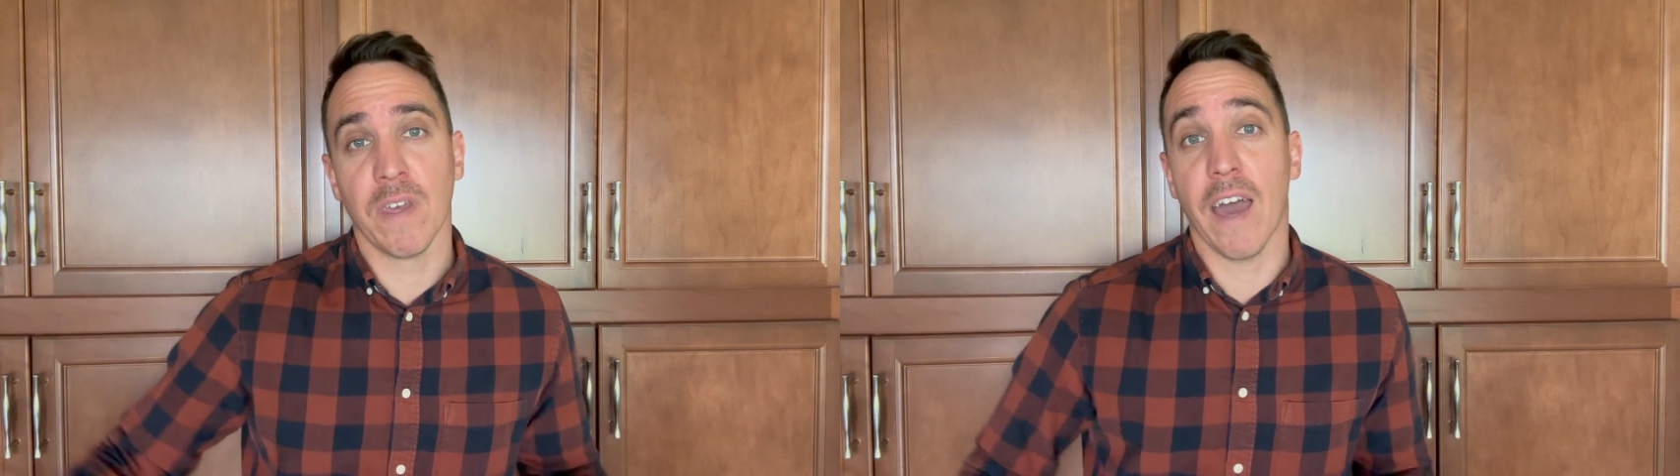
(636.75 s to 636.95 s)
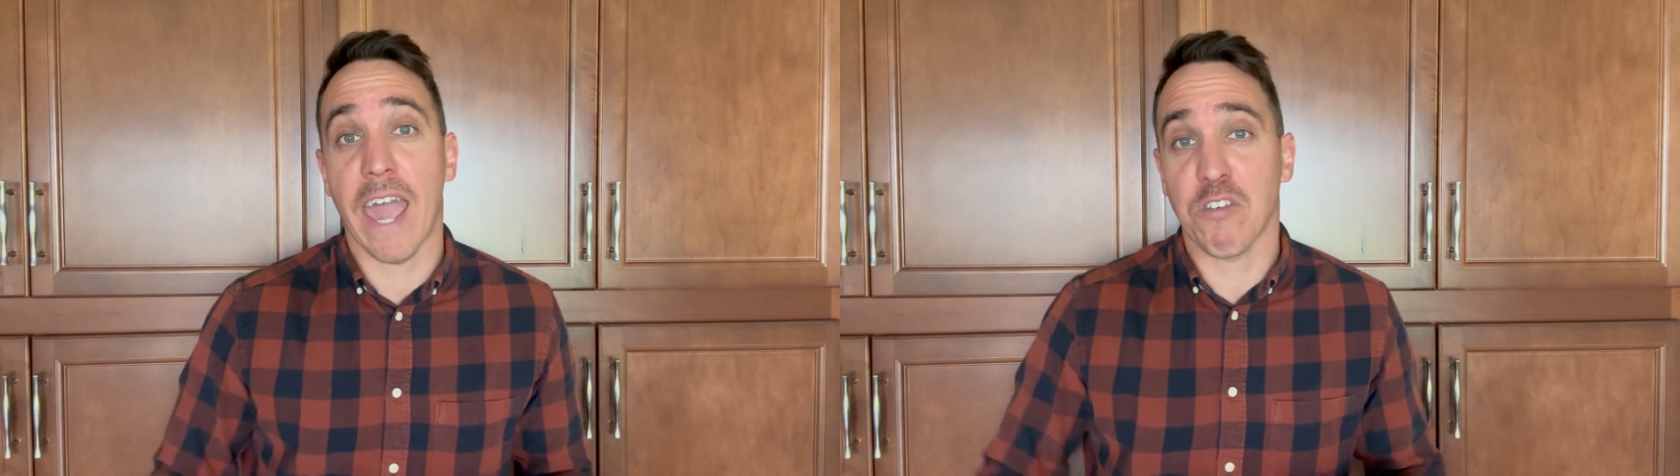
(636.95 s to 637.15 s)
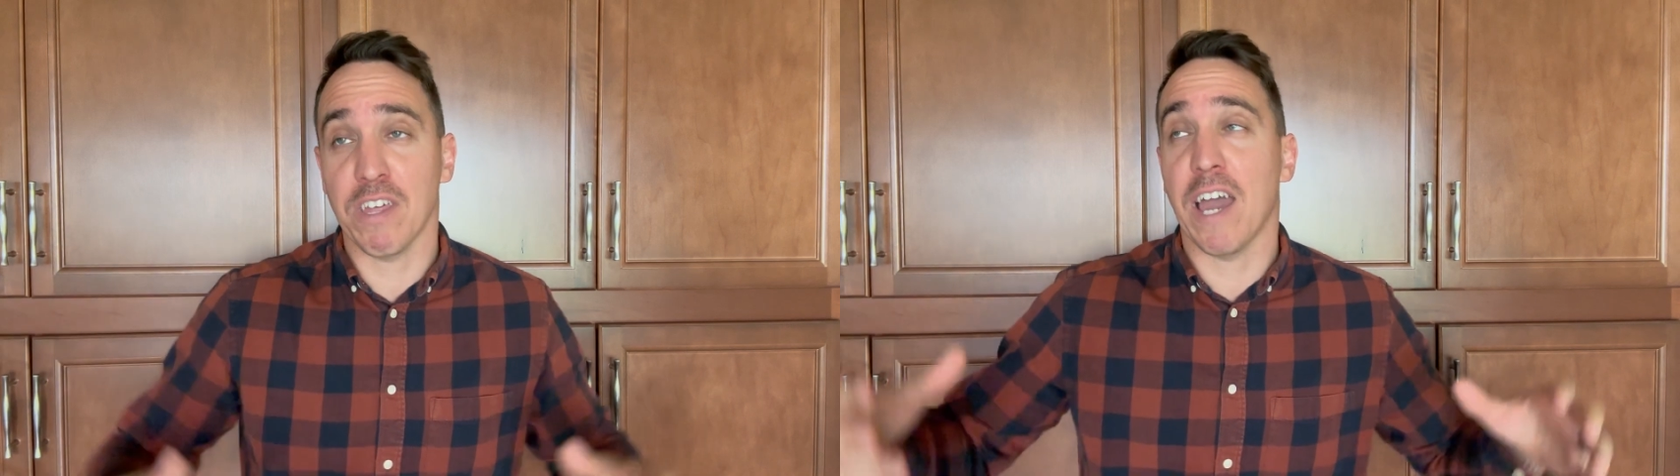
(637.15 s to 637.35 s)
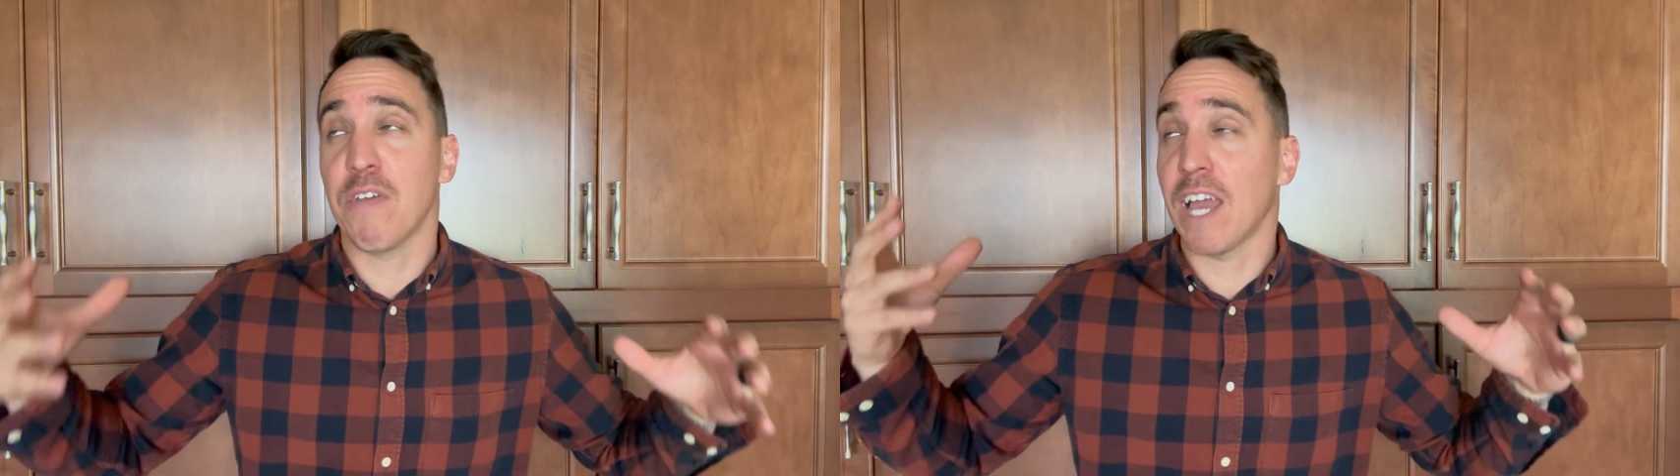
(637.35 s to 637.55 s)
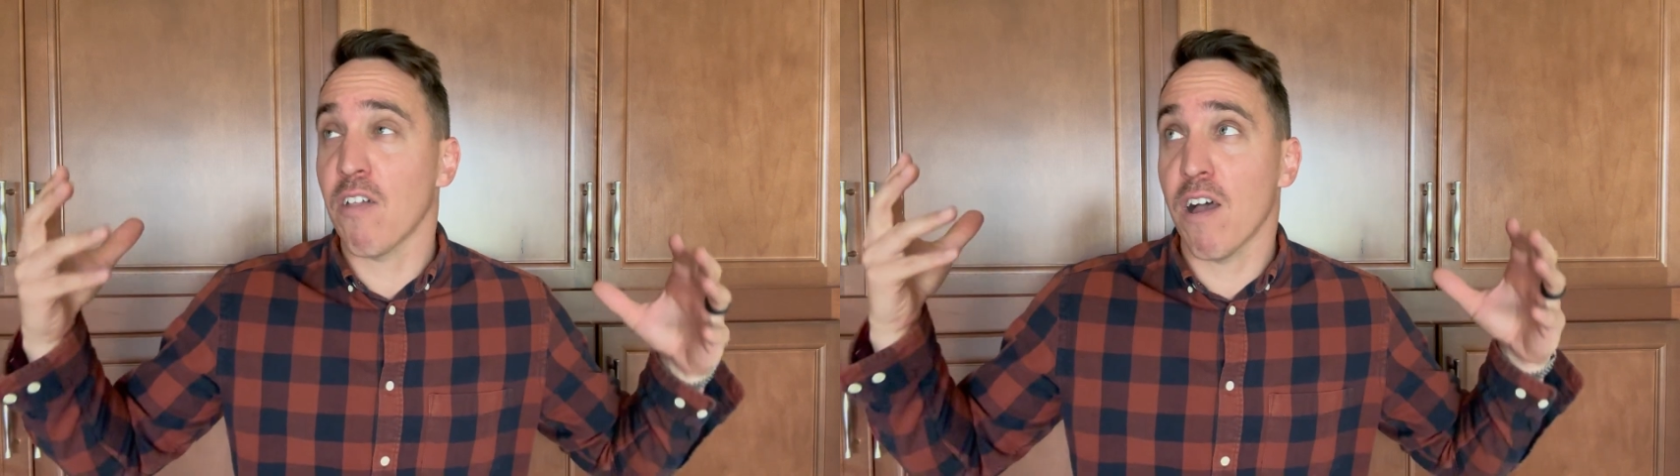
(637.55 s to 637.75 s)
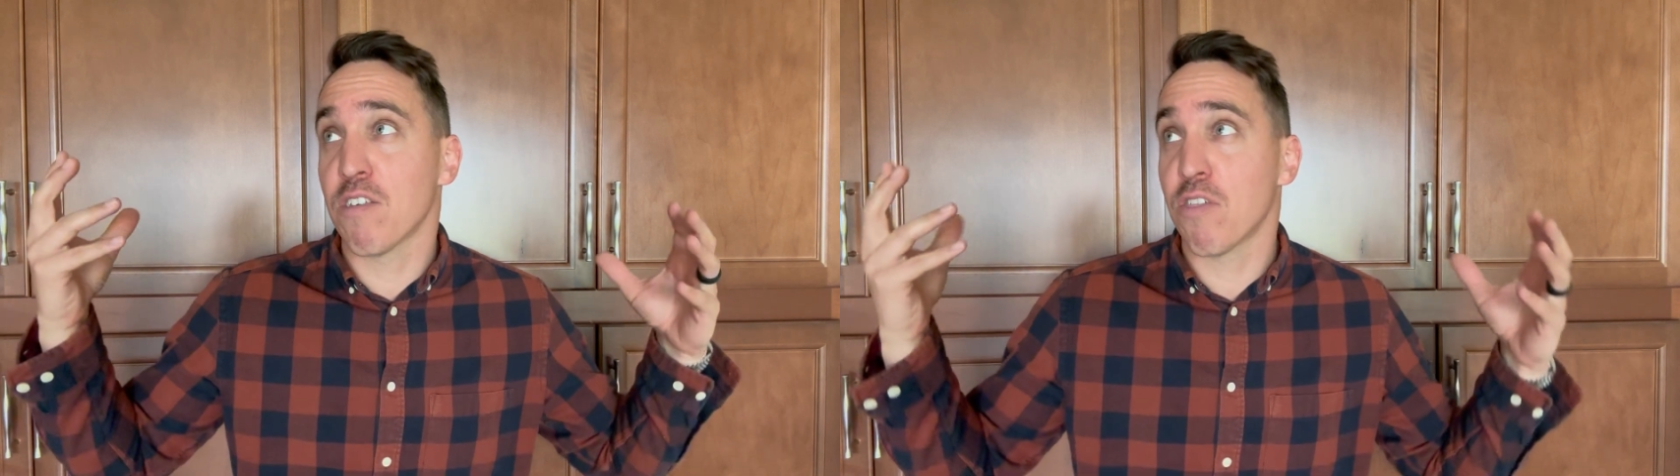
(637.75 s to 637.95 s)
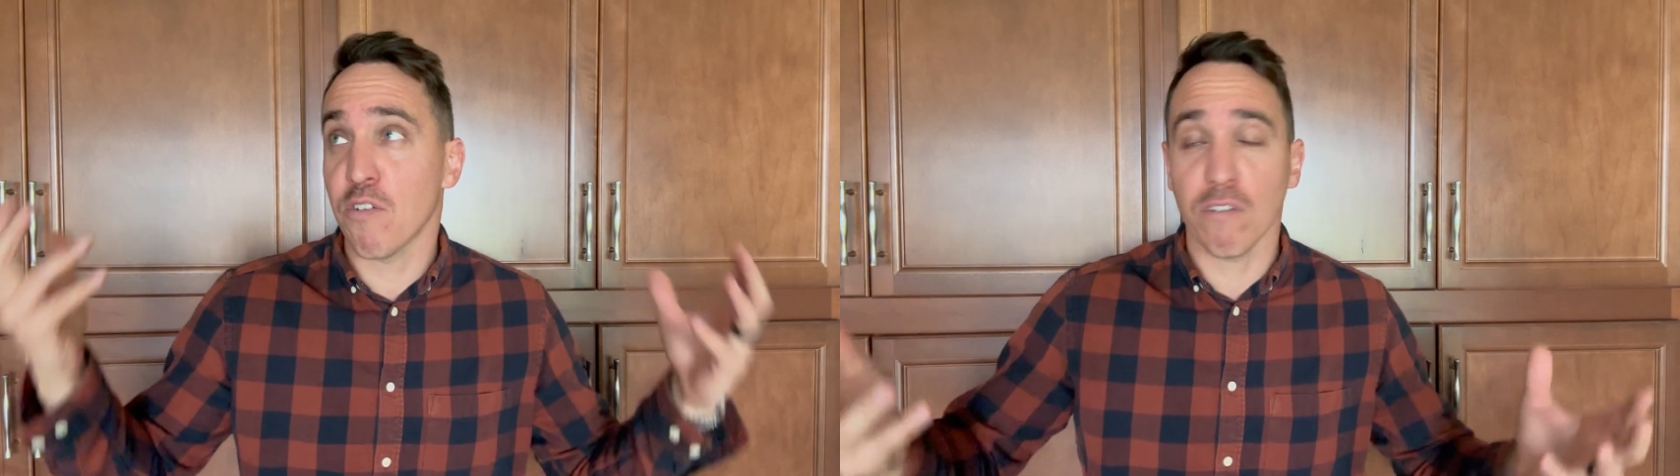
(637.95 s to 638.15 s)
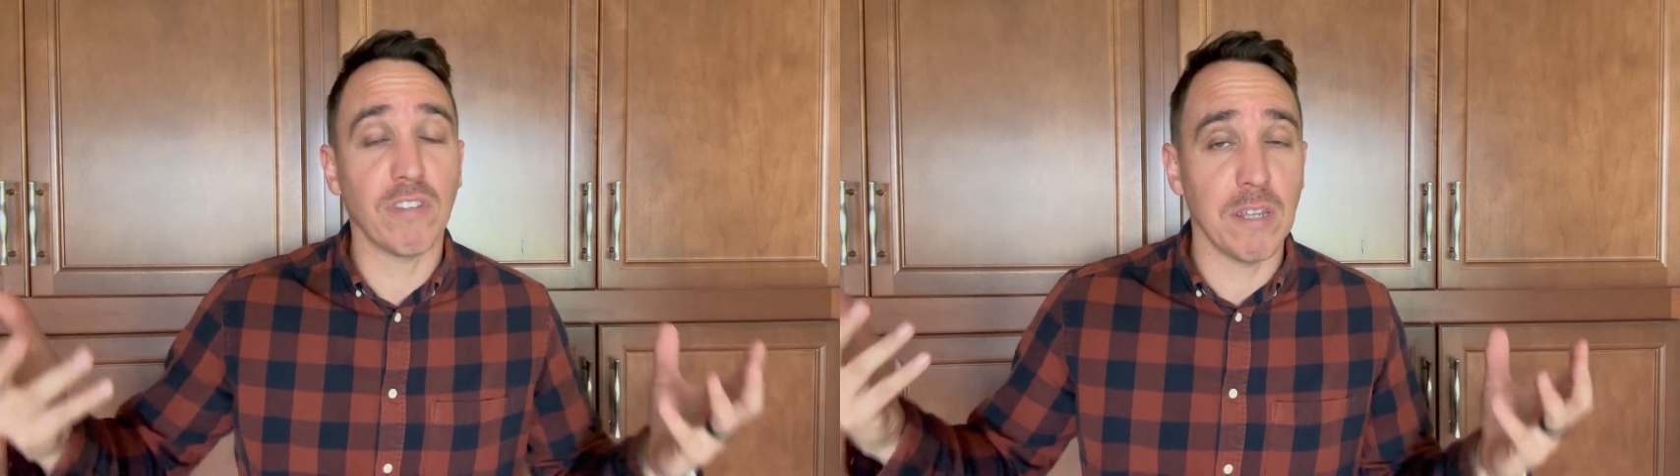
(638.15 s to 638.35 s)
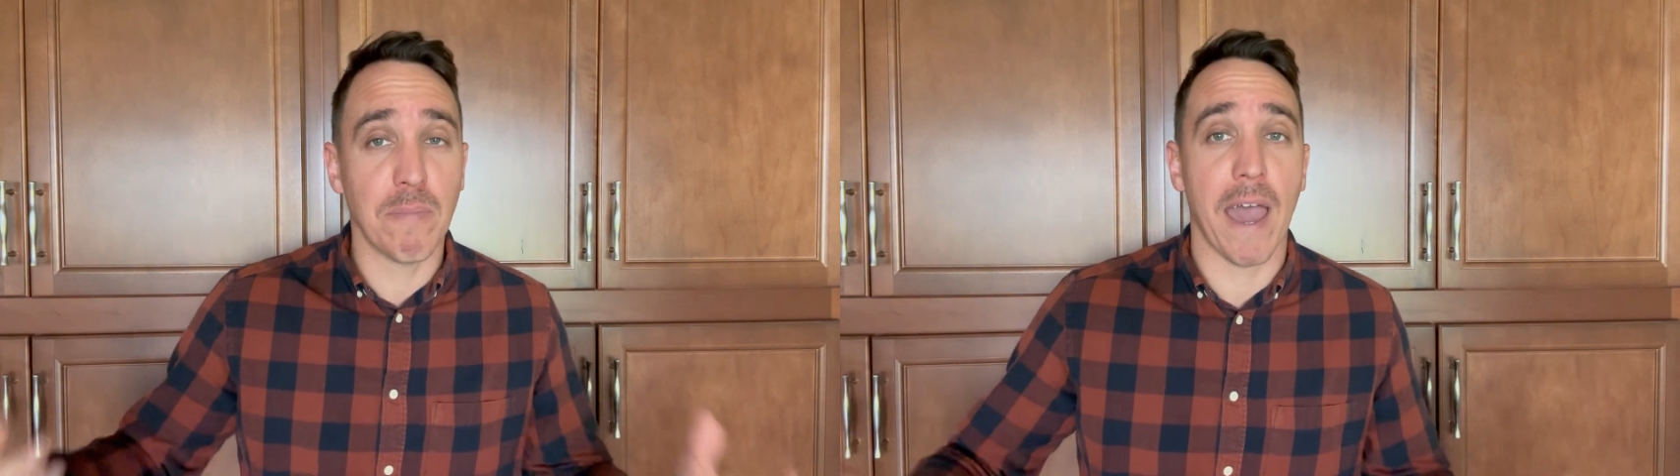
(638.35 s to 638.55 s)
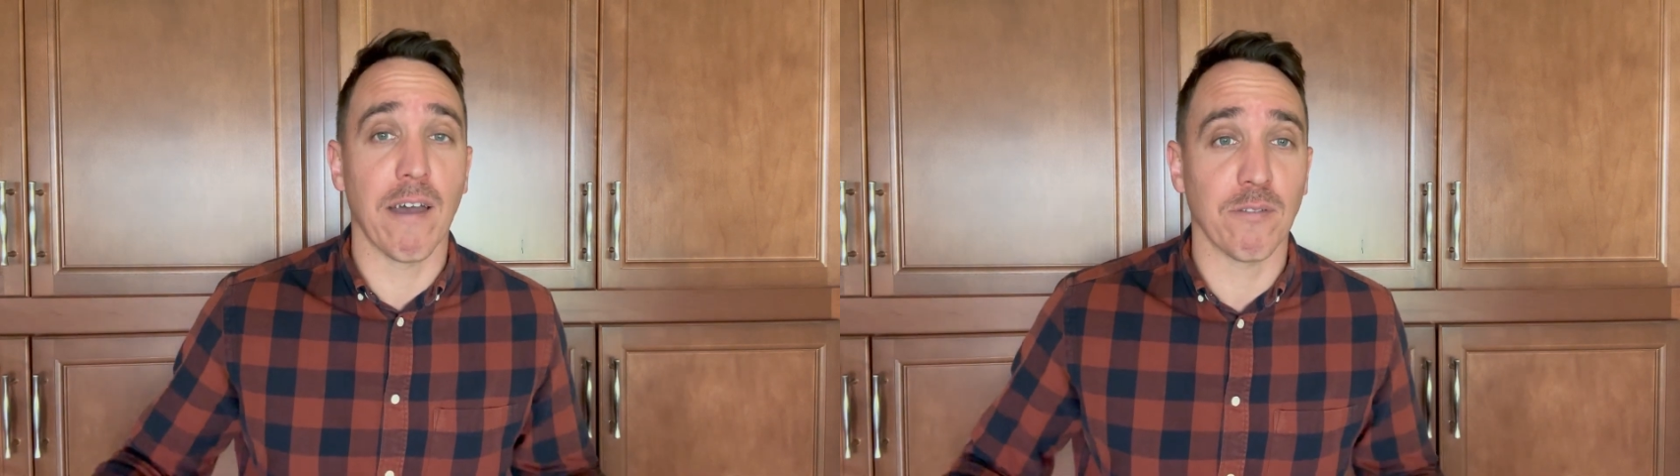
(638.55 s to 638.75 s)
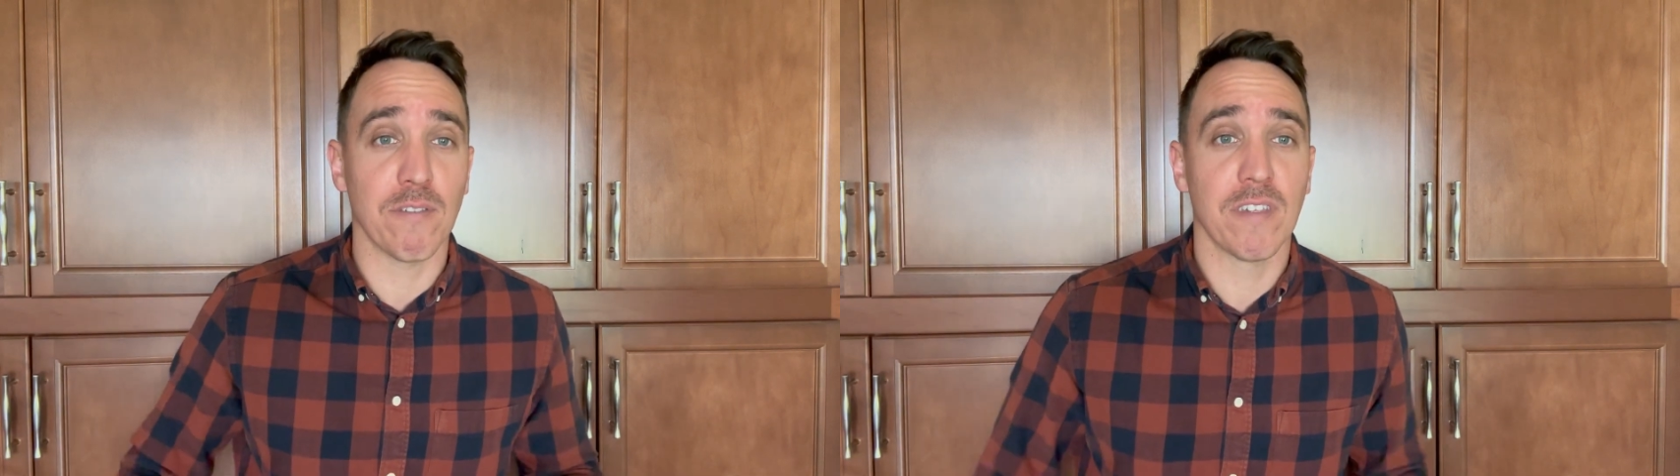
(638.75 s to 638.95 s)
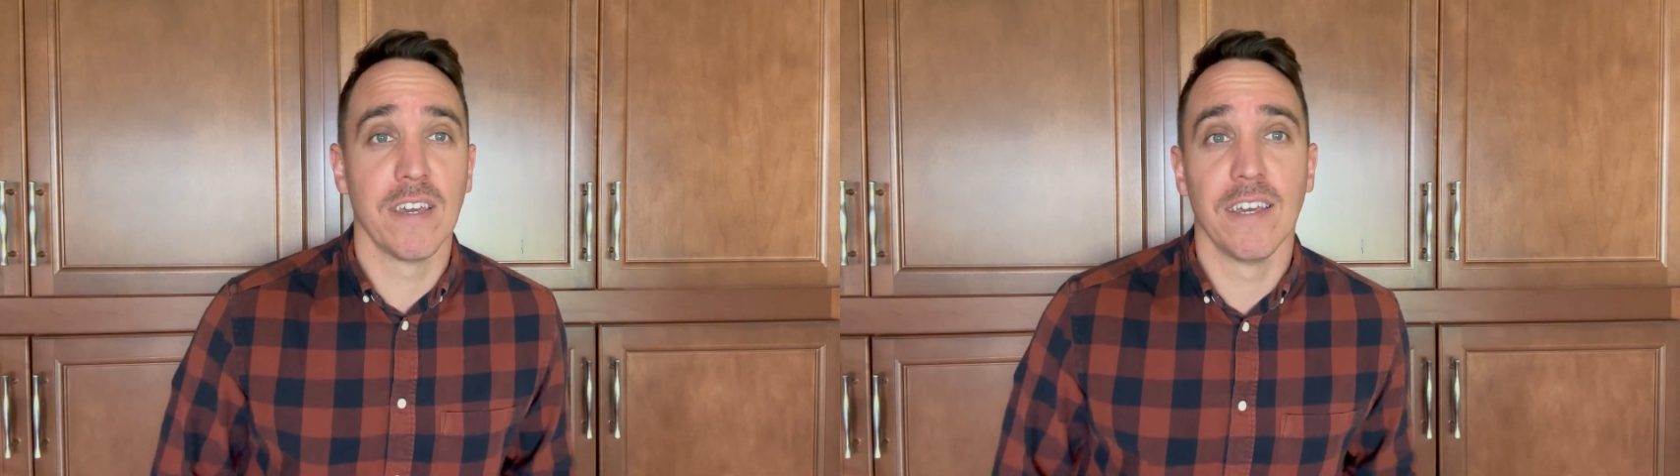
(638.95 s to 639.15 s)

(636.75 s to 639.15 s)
Actually, I think I lost 13 pounds